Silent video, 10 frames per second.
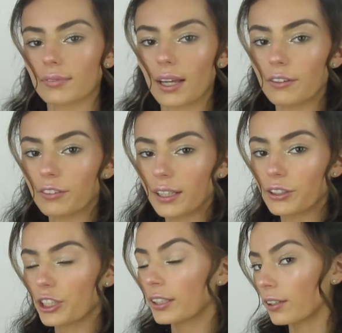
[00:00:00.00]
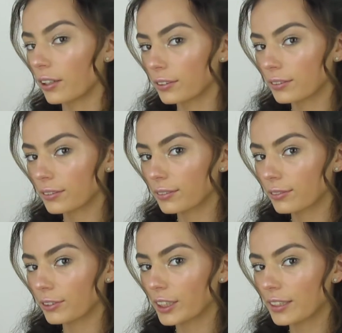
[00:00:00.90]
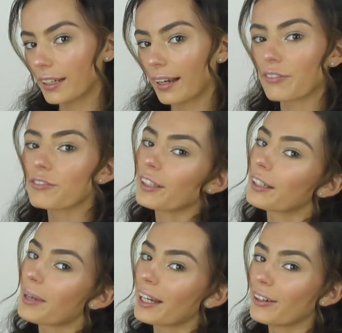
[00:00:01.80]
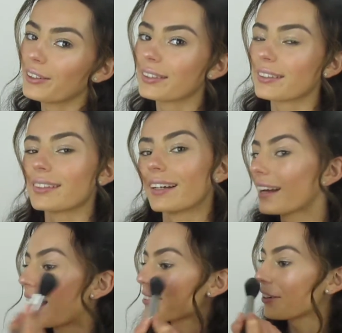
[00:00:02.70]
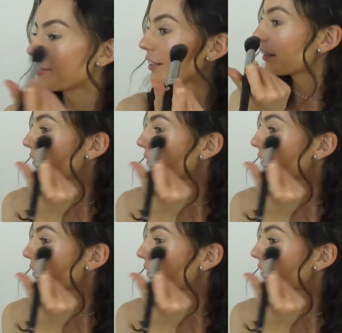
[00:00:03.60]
I feel like Gia gone. When she's like, I'm feeling my oats. That's what I feel like